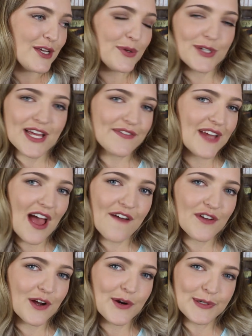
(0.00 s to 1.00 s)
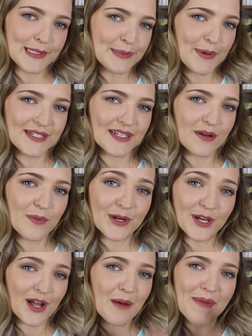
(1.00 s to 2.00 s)
you just have to have your Christmas present
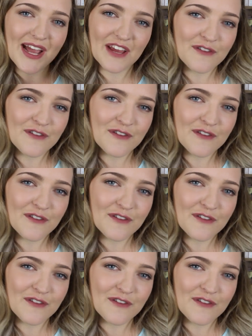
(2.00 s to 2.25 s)
when you come back